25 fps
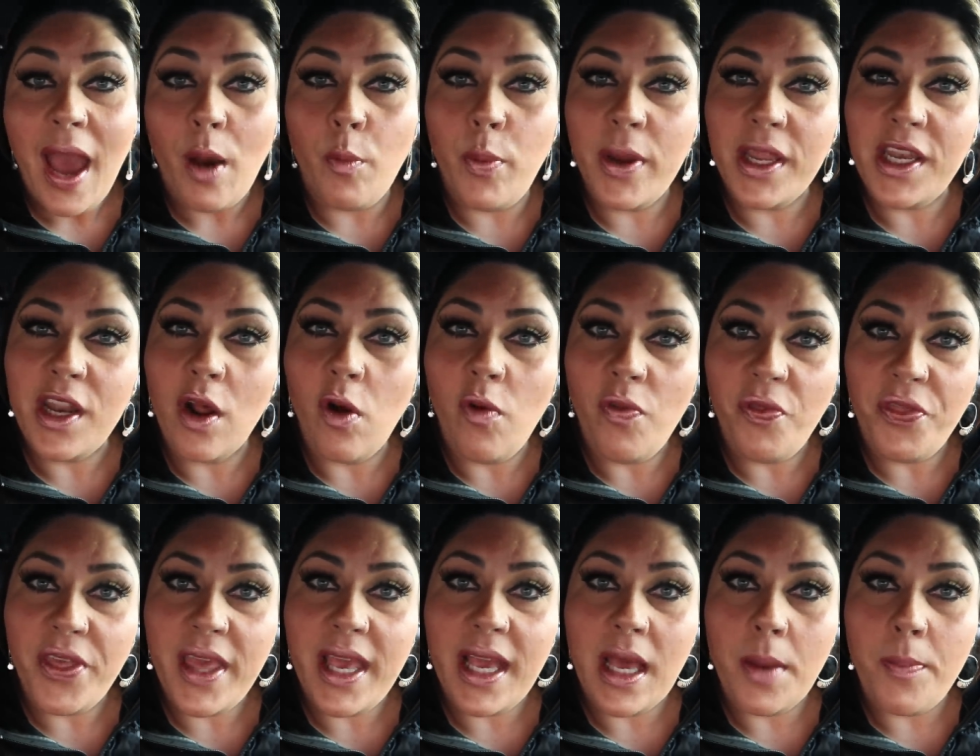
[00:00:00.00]
We
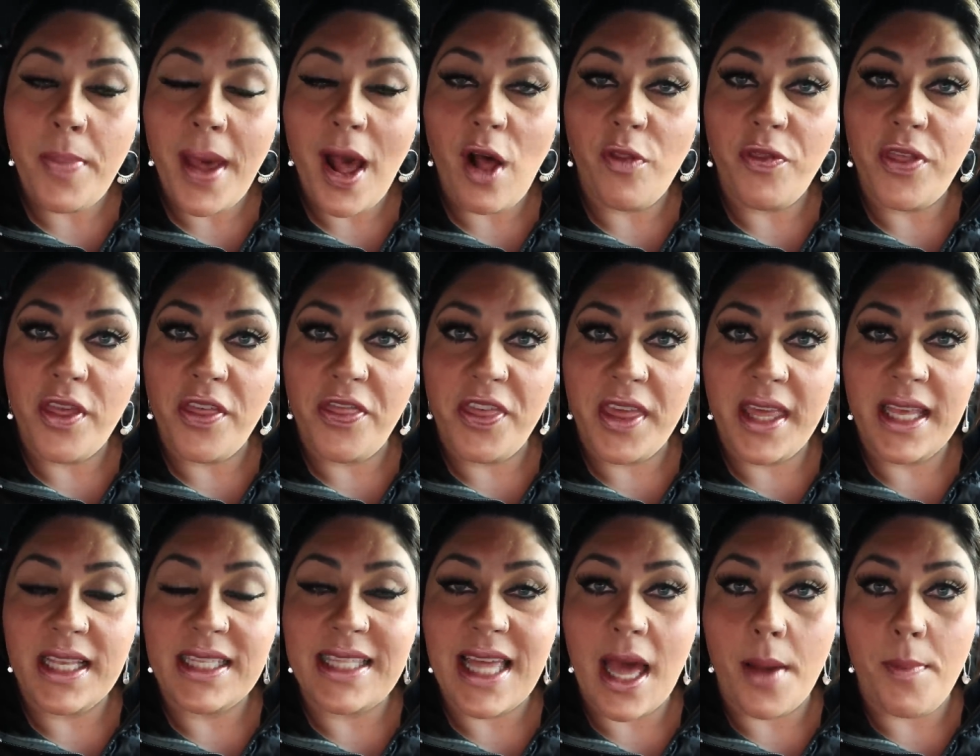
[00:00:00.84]
don't think about the
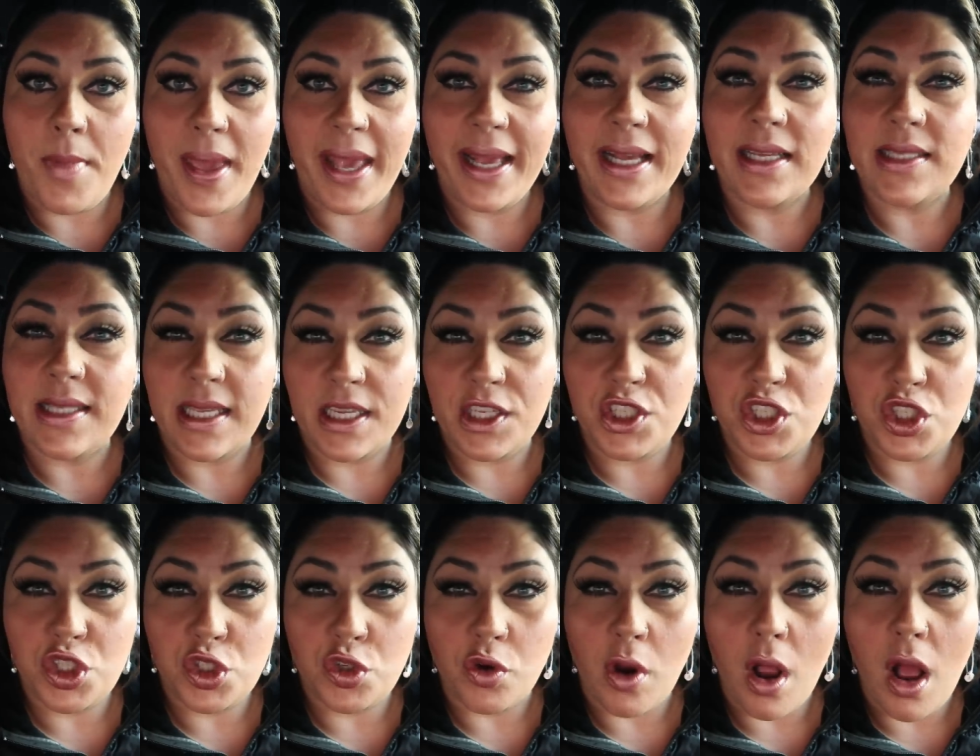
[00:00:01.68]
things that make us a
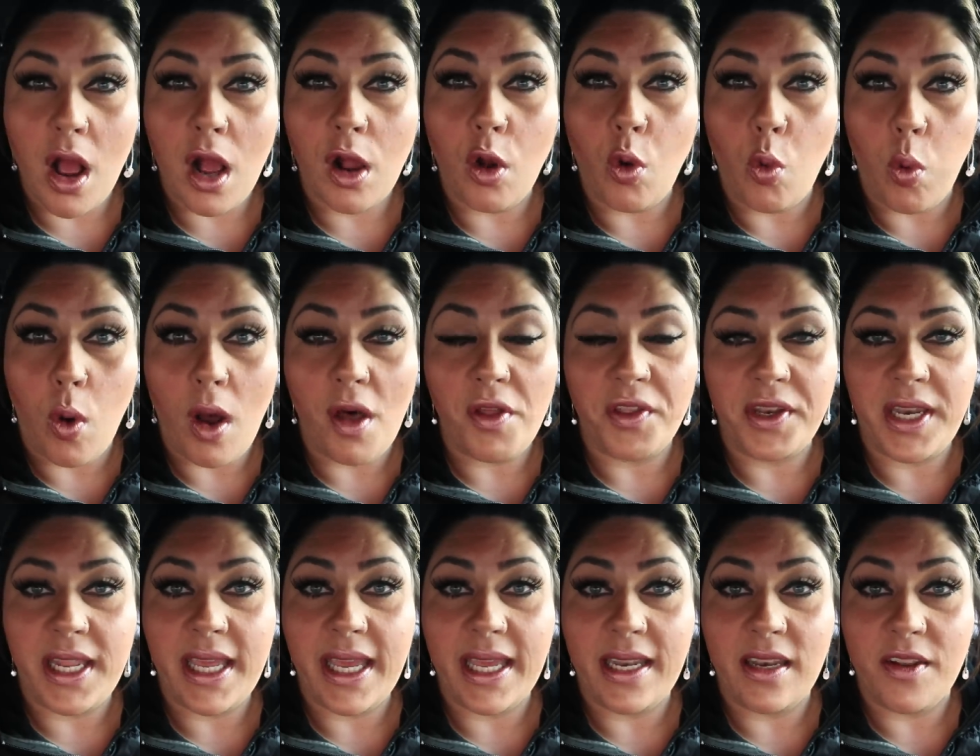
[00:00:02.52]
strong
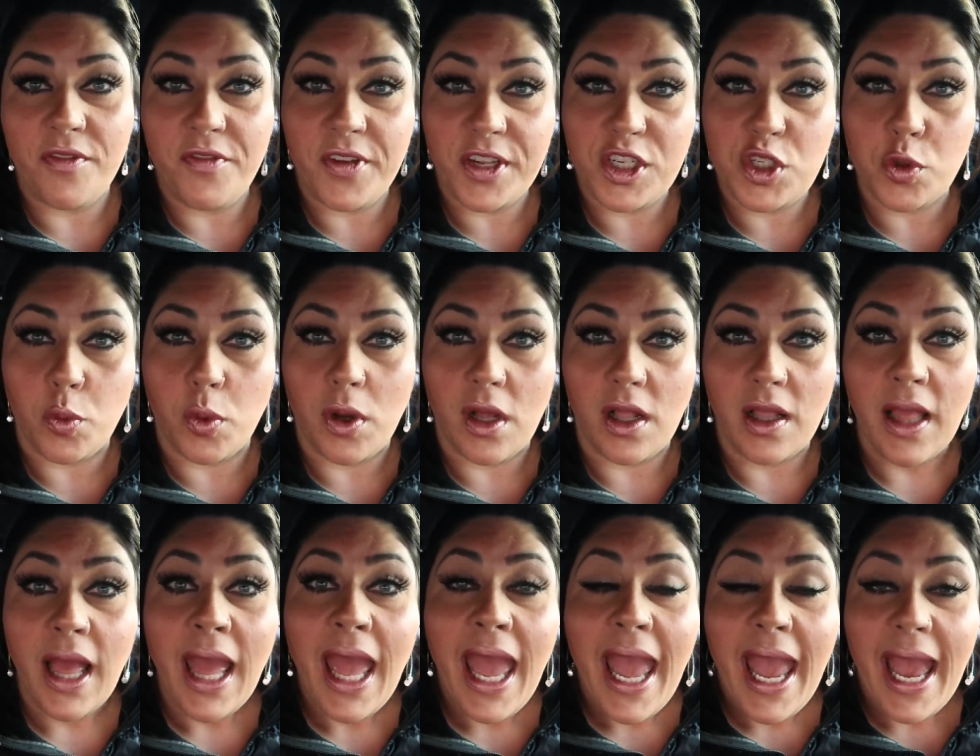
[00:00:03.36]
quality
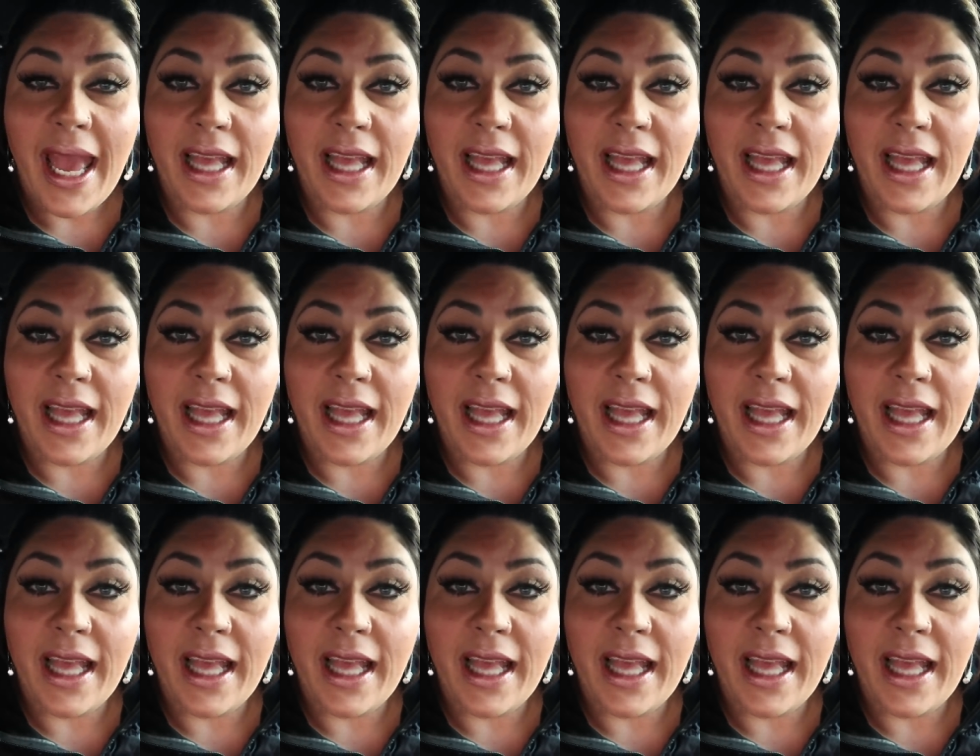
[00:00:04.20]
individual.